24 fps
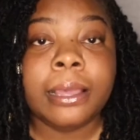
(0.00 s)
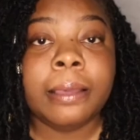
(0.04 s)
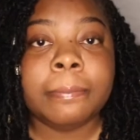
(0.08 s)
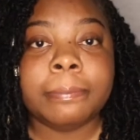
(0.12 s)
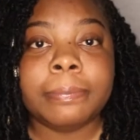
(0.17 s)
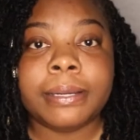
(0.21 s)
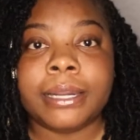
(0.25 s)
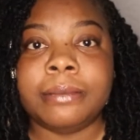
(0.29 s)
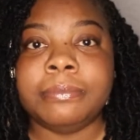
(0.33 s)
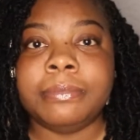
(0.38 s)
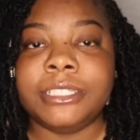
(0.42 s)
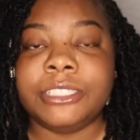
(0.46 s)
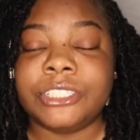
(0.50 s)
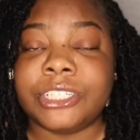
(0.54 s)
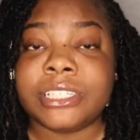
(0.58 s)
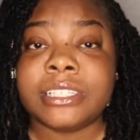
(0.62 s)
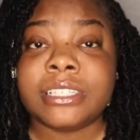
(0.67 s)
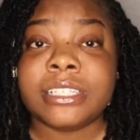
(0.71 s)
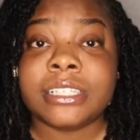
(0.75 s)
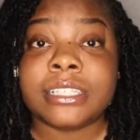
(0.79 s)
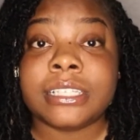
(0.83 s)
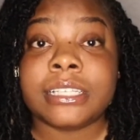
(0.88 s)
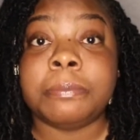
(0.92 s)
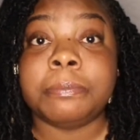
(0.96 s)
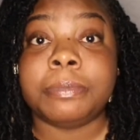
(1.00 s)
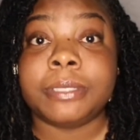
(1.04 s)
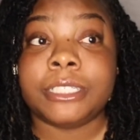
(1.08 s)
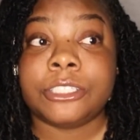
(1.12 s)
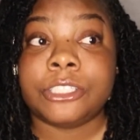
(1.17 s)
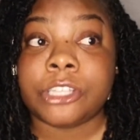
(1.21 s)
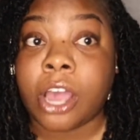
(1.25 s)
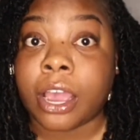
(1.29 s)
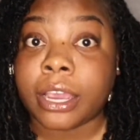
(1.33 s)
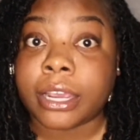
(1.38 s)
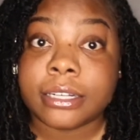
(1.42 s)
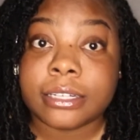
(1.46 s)
but I mean just simply
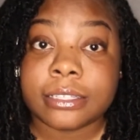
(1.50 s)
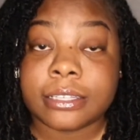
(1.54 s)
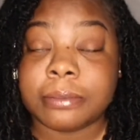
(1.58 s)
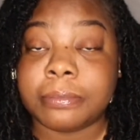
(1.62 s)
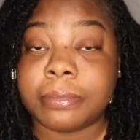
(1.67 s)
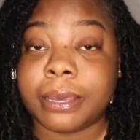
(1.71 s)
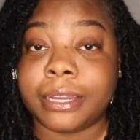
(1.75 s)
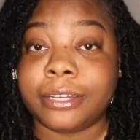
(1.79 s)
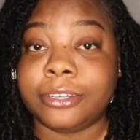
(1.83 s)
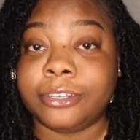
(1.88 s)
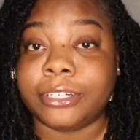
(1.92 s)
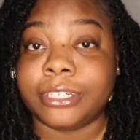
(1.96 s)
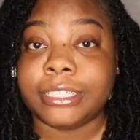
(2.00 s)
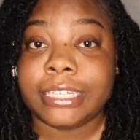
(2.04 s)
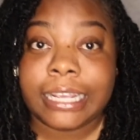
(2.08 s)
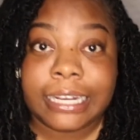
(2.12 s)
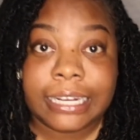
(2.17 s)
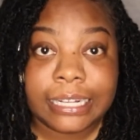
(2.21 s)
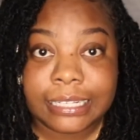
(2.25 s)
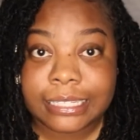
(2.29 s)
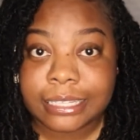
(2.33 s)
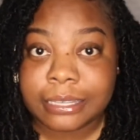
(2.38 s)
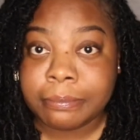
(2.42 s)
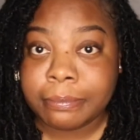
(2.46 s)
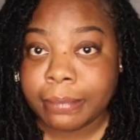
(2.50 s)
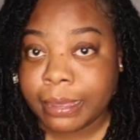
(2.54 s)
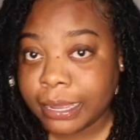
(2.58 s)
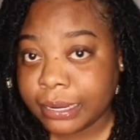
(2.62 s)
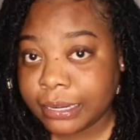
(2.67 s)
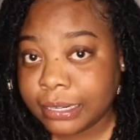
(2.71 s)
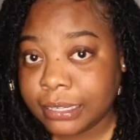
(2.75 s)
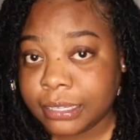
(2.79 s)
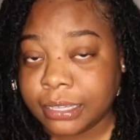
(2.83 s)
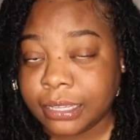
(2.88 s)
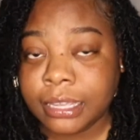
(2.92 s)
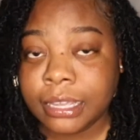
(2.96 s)
talking to somebody or dating
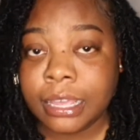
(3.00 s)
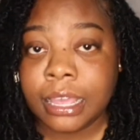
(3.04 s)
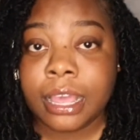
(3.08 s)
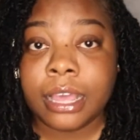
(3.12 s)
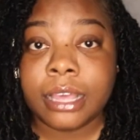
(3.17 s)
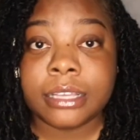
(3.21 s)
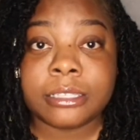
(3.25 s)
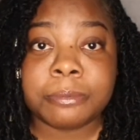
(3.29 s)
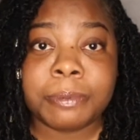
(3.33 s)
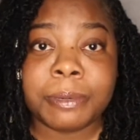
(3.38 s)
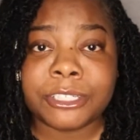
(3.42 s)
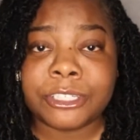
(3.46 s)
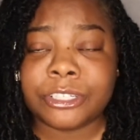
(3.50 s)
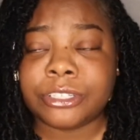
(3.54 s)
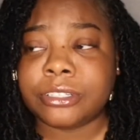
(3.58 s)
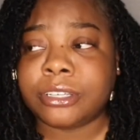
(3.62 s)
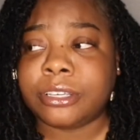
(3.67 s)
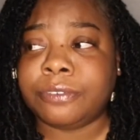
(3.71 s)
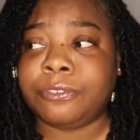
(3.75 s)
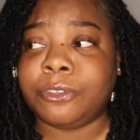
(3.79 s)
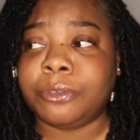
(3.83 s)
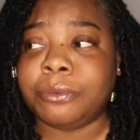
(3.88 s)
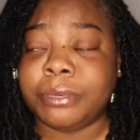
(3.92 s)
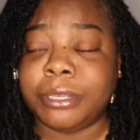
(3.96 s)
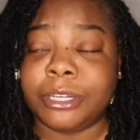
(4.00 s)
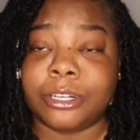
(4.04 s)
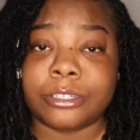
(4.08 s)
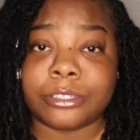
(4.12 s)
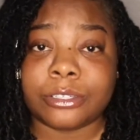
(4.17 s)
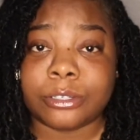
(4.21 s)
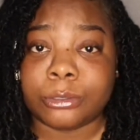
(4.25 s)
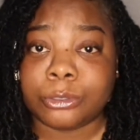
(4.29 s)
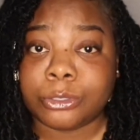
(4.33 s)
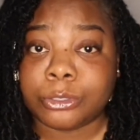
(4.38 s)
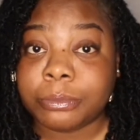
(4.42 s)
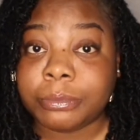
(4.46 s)
somebody, especially if you meet on
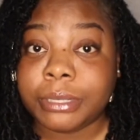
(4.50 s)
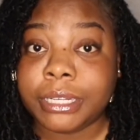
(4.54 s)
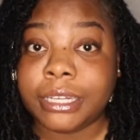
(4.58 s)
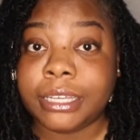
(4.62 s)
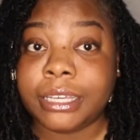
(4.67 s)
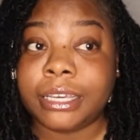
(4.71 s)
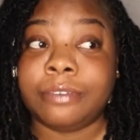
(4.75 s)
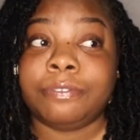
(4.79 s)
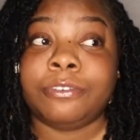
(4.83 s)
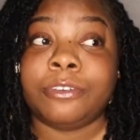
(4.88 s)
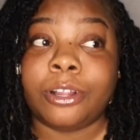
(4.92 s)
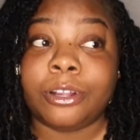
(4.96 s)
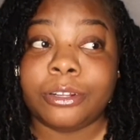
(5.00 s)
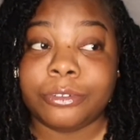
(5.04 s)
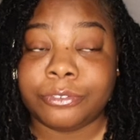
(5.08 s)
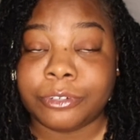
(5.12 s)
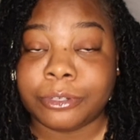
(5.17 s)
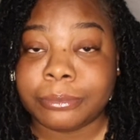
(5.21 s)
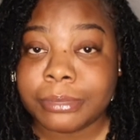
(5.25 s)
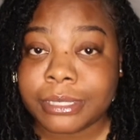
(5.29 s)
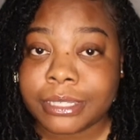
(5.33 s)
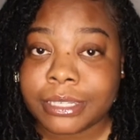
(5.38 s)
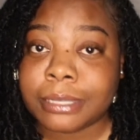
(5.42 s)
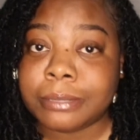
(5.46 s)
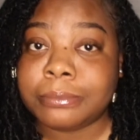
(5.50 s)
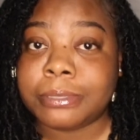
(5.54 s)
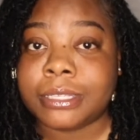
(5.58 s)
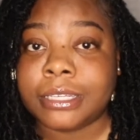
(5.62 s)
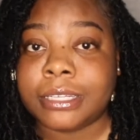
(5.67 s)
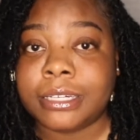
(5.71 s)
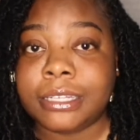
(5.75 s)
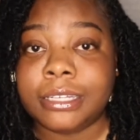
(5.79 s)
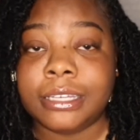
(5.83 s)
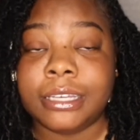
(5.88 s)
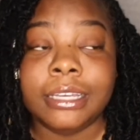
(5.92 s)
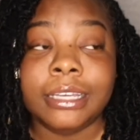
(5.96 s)
social media. If y'all are from the same
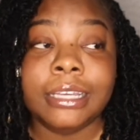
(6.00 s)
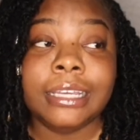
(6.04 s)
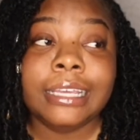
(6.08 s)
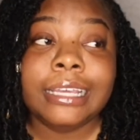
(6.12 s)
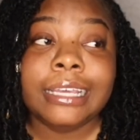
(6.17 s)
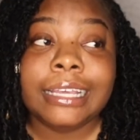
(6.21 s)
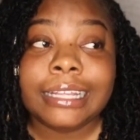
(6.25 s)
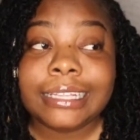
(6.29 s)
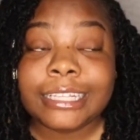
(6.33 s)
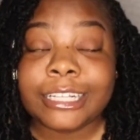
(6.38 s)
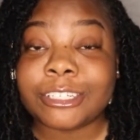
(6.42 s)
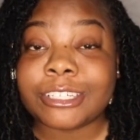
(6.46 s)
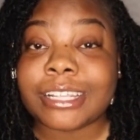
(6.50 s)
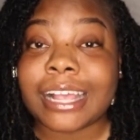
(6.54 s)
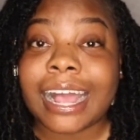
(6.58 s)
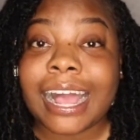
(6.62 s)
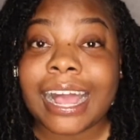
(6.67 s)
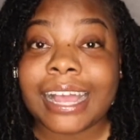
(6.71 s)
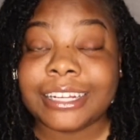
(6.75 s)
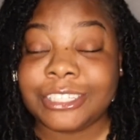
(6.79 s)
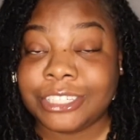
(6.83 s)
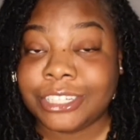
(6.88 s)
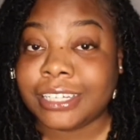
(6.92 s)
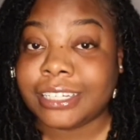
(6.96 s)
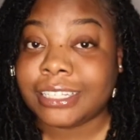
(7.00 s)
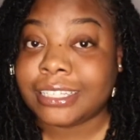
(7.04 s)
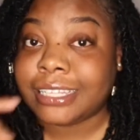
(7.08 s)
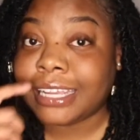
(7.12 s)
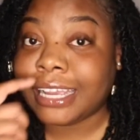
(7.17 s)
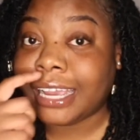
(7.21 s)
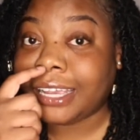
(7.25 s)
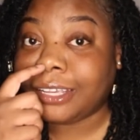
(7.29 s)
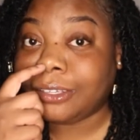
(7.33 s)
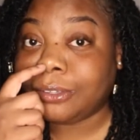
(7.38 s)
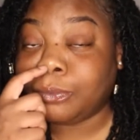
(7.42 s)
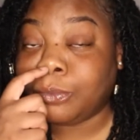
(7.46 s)
city, there's a high chance
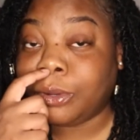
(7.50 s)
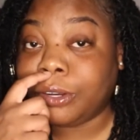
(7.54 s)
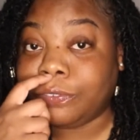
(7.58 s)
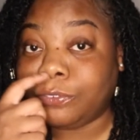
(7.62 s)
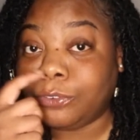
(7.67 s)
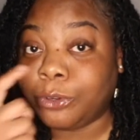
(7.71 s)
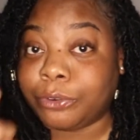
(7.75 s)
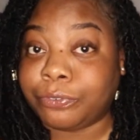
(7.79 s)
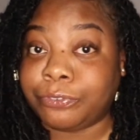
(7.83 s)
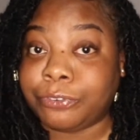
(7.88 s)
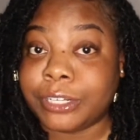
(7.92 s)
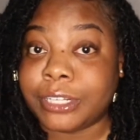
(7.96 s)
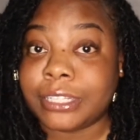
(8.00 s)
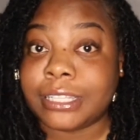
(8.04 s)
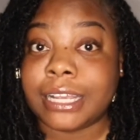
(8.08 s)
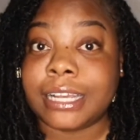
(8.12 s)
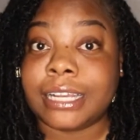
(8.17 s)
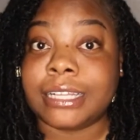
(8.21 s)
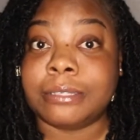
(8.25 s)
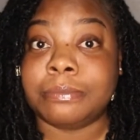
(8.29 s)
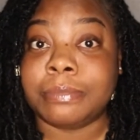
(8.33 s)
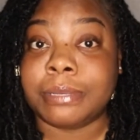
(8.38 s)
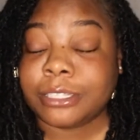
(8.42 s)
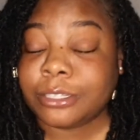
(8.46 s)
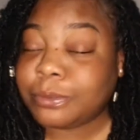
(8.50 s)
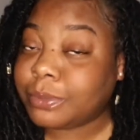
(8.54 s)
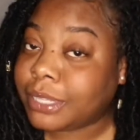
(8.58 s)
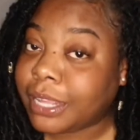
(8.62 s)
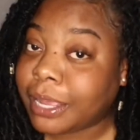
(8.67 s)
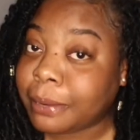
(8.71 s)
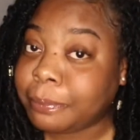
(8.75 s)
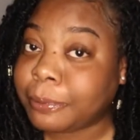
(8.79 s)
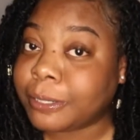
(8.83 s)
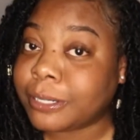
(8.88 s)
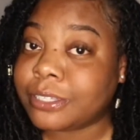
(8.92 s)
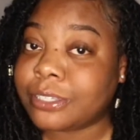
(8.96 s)
that one of your friends has messed with
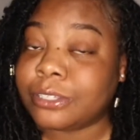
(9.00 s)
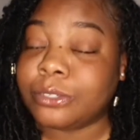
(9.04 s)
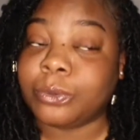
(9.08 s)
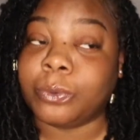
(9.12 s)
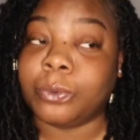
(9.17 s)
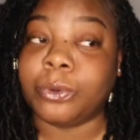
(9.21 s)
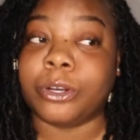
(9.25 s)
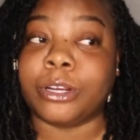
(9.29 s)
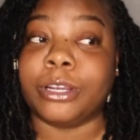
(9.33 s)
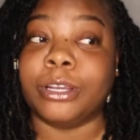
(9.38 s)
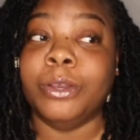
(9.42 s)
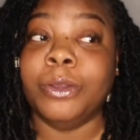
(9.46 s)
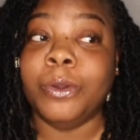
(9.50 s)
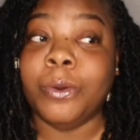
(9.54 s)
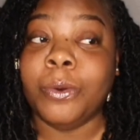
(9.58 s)
that person, or